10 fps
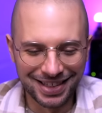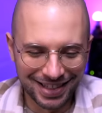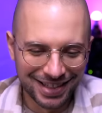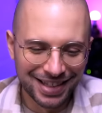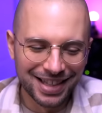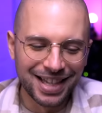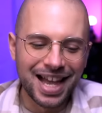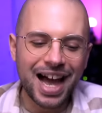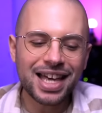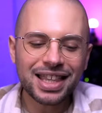
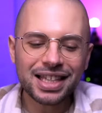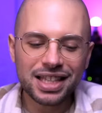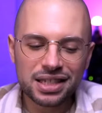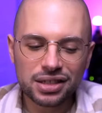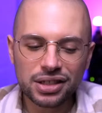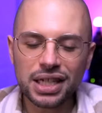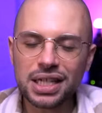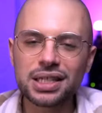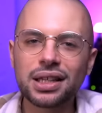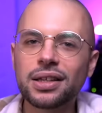I think this could
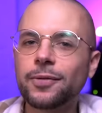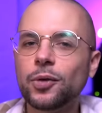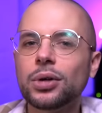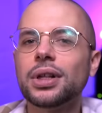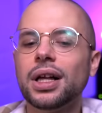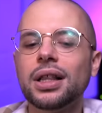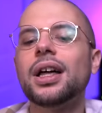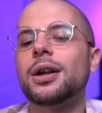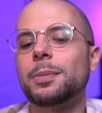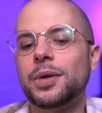easily fool a
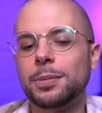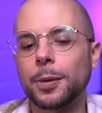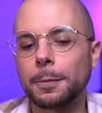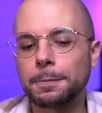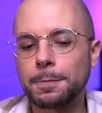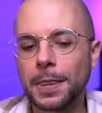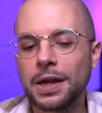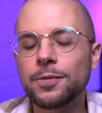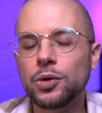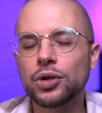lot of people
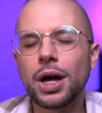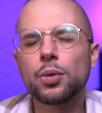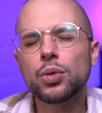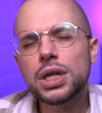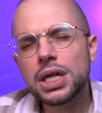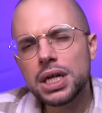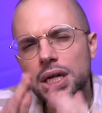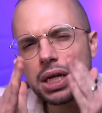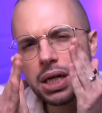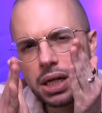if you're not
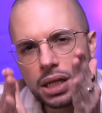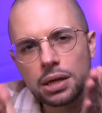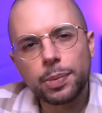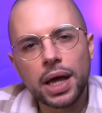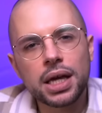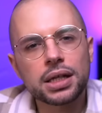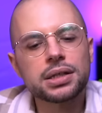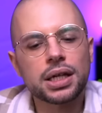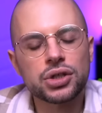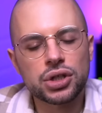really paying
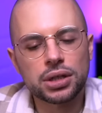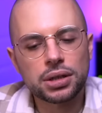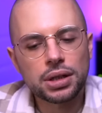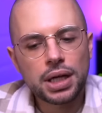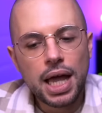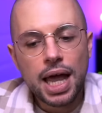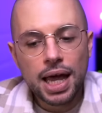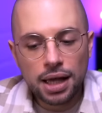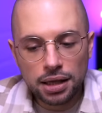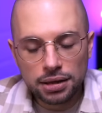attention.
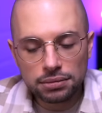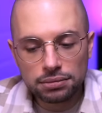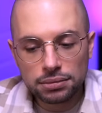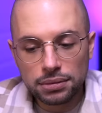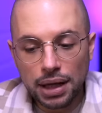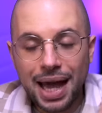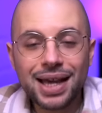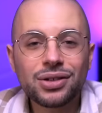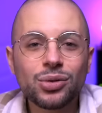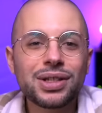And
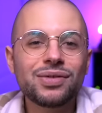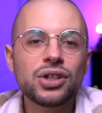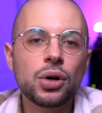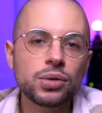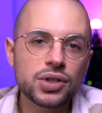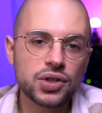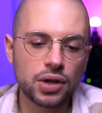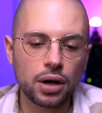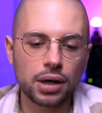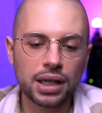I don't even know the
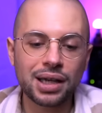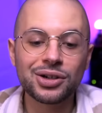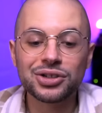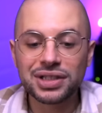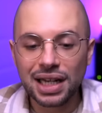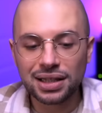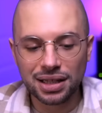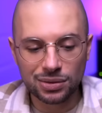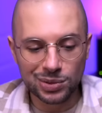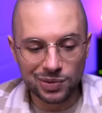song, and I could tell
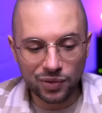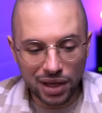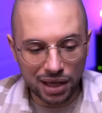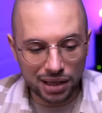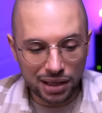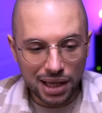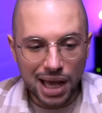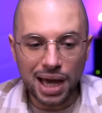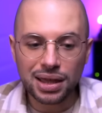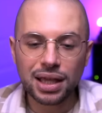that it was fake.
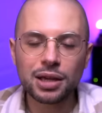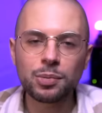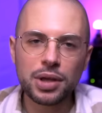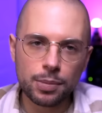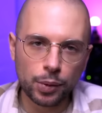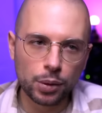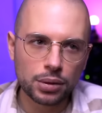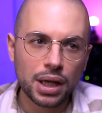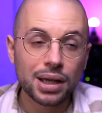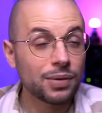I think
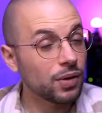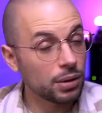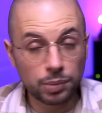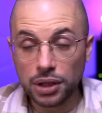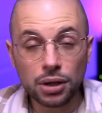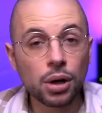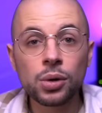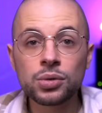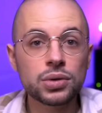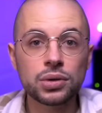people,
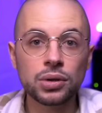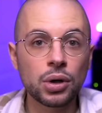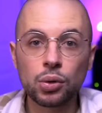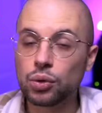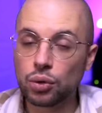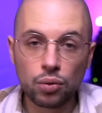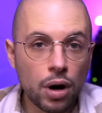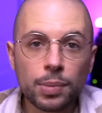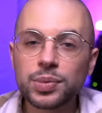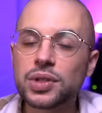Filipinos, you know, who grew
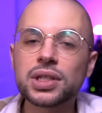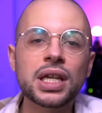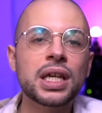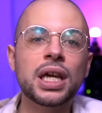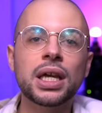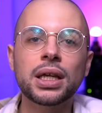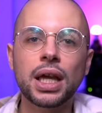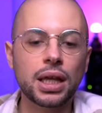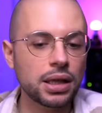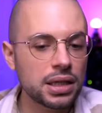up singing
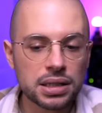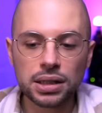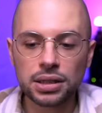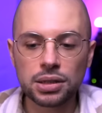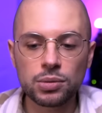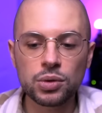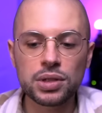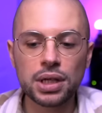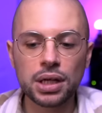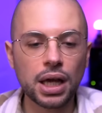and listening to
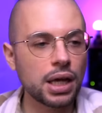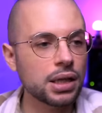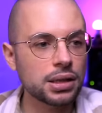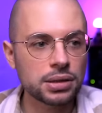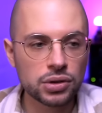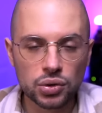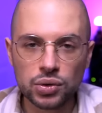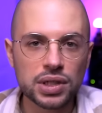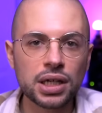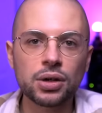music and to
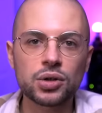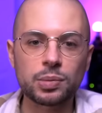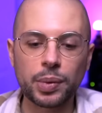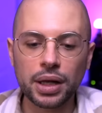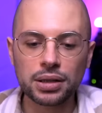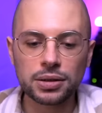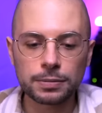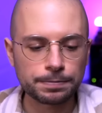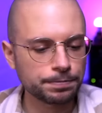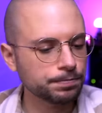singers' belt,
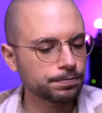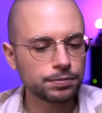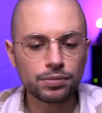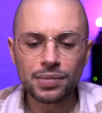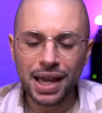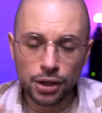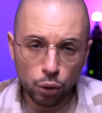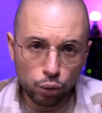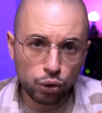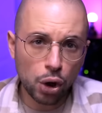and
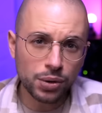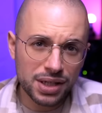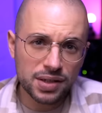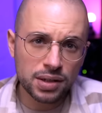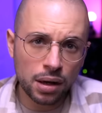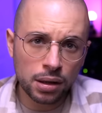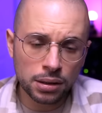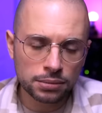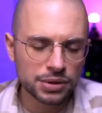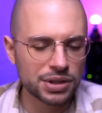who know this
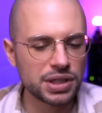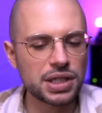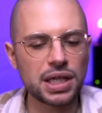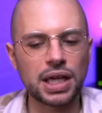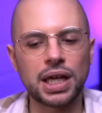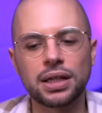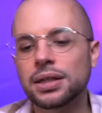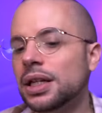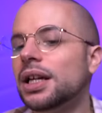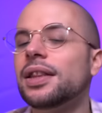song, shit,
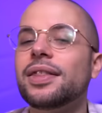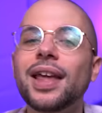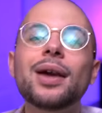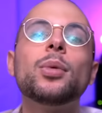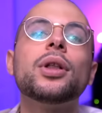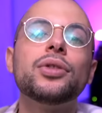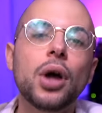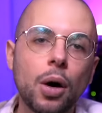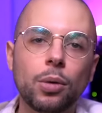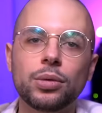they will
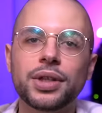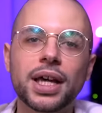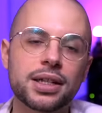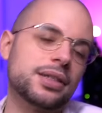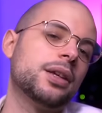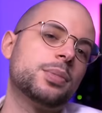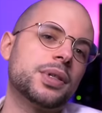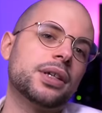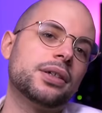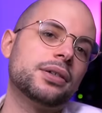know that it's lip
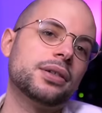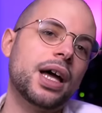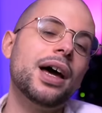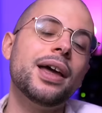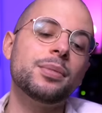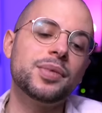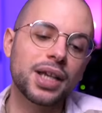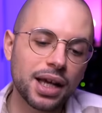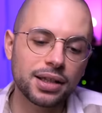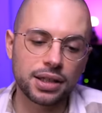sync. I am
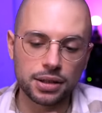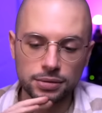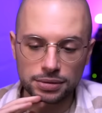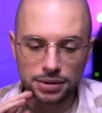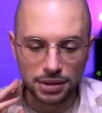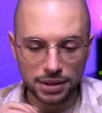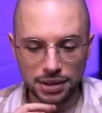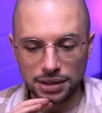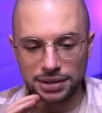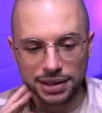telling you.
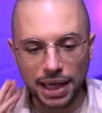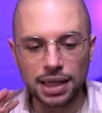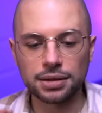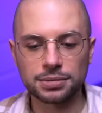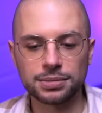Damn.